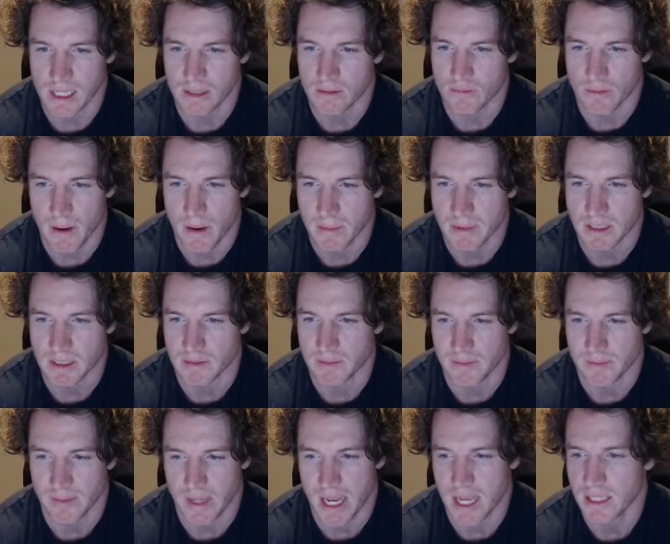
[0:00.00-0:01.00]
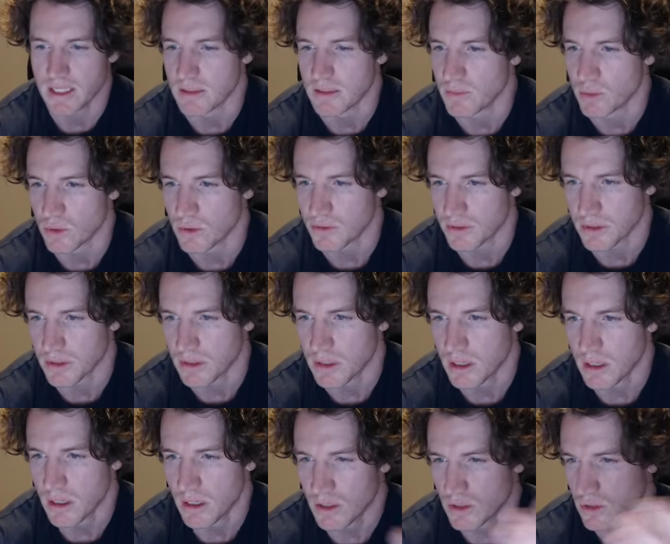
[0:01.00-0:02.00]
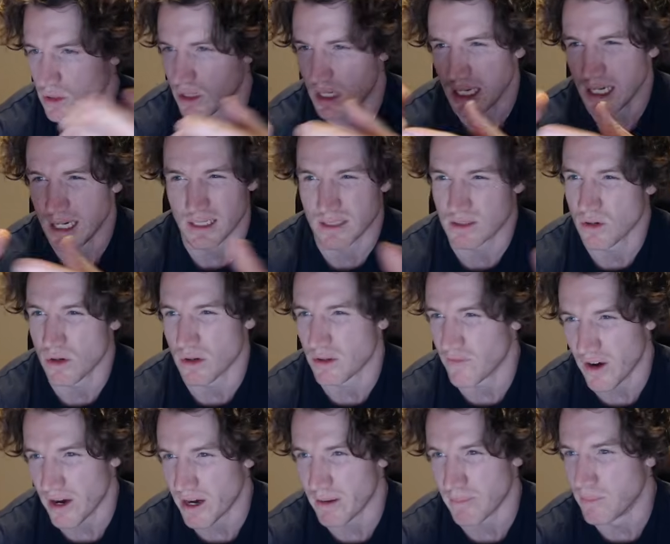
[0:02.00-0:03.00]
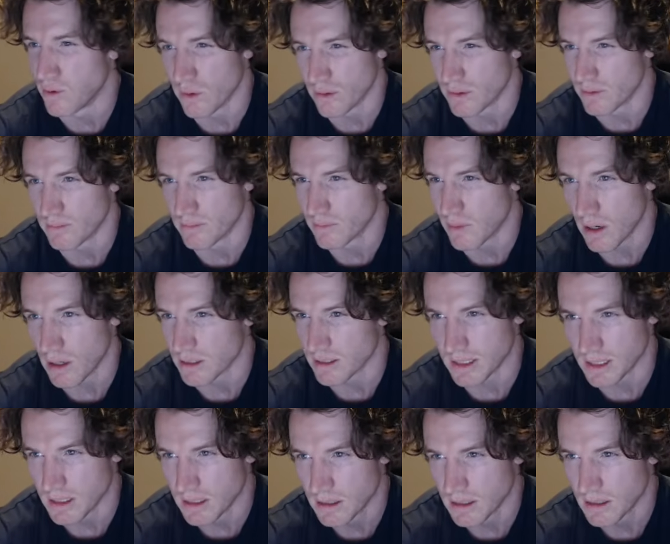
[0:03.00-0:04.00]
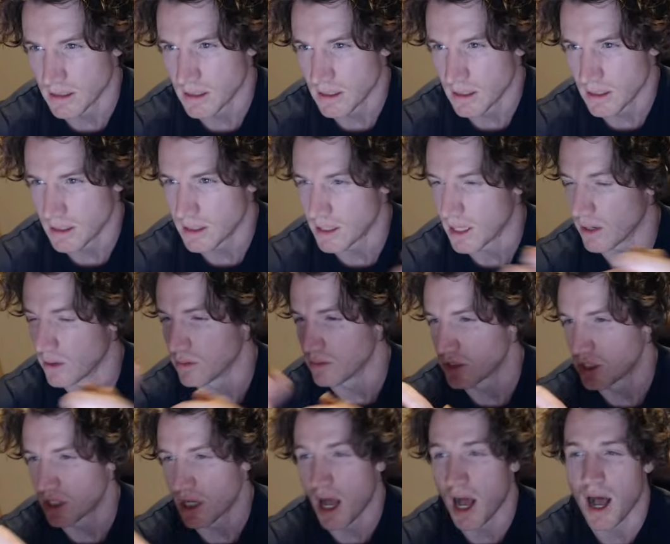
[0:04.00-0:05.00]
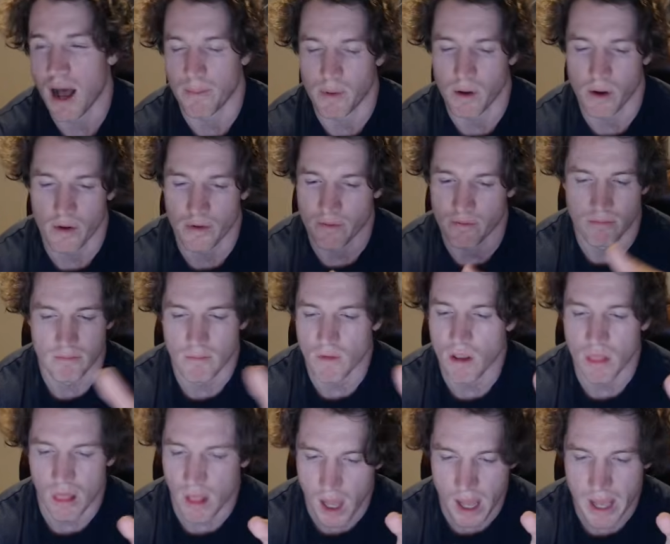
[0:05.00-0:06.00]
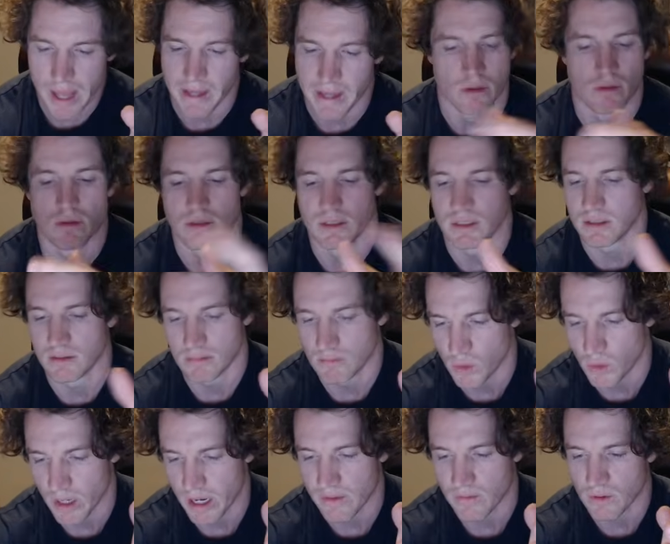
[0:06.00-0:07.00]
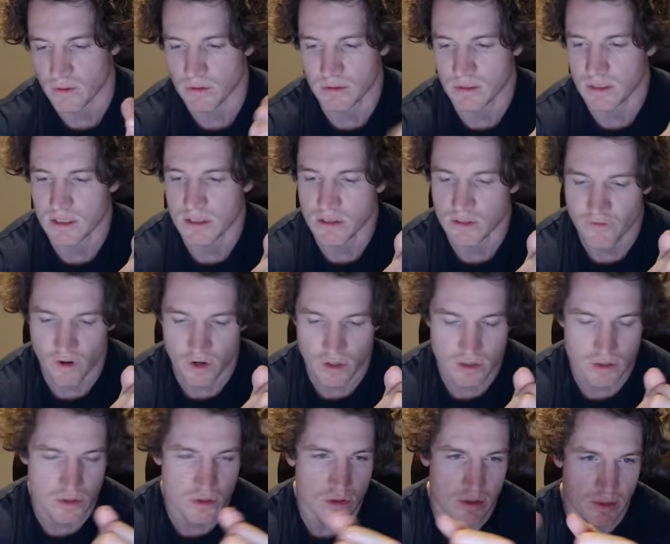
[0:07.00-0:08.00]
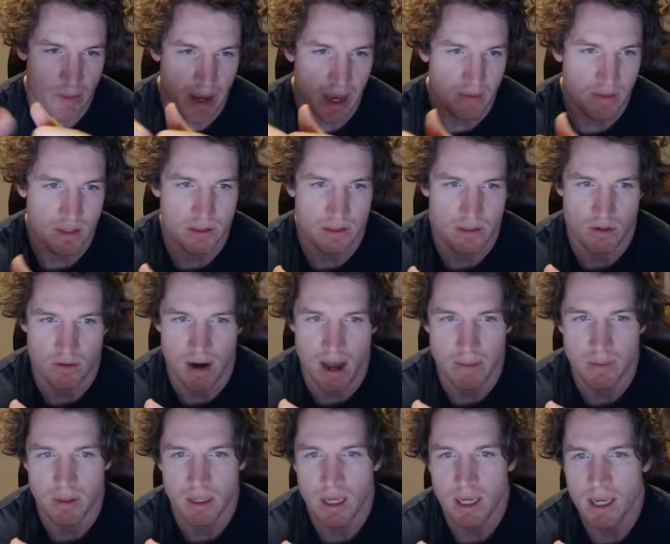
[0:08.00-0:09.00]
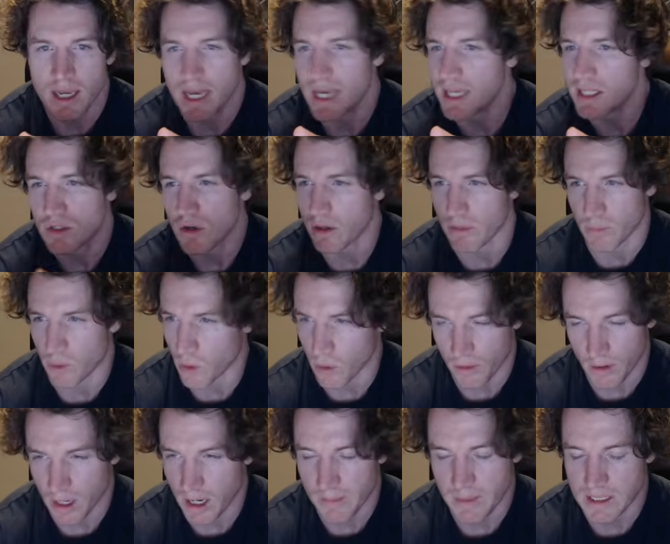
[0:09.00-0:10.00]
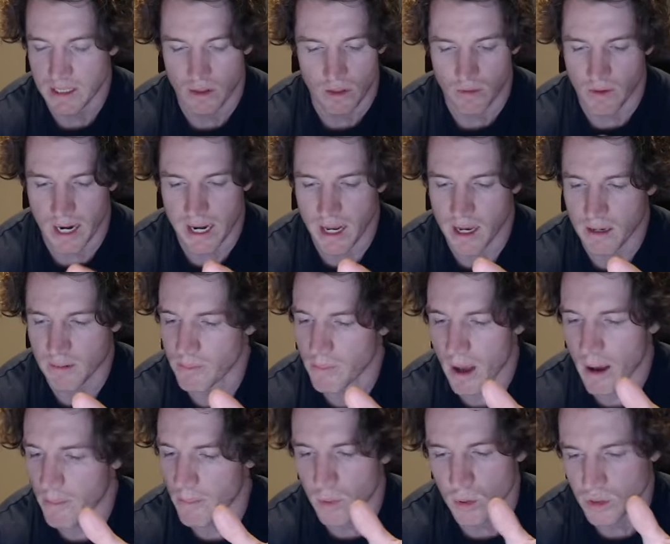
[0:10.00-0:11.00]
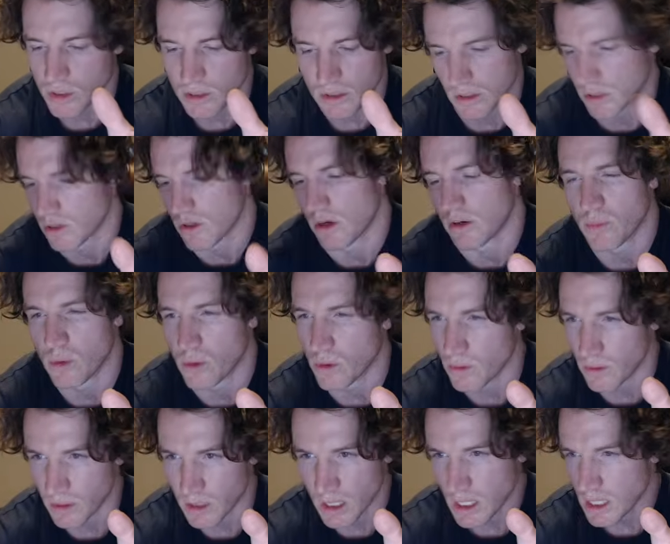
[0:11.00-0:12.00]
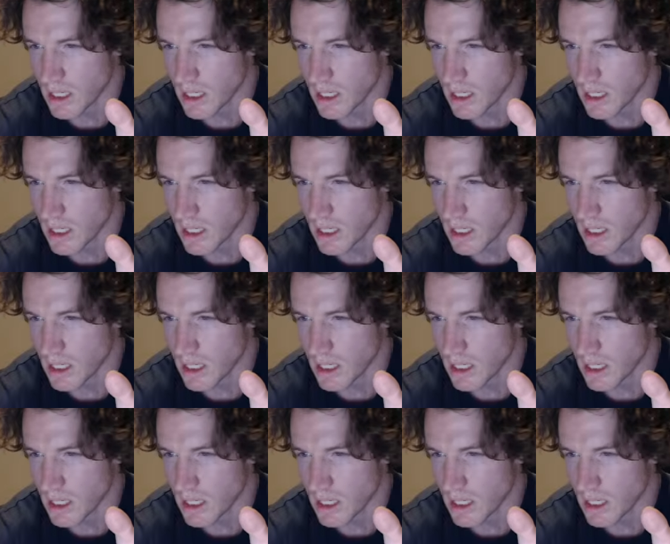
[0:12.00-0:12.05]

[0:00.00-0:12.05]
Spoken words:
Republicans have been anti-abortion. So clearly it's not a very important policy. They'll harp on online or whatever on Fox News about this crap. It's not important. Let me tell you right now. Abortion is not important.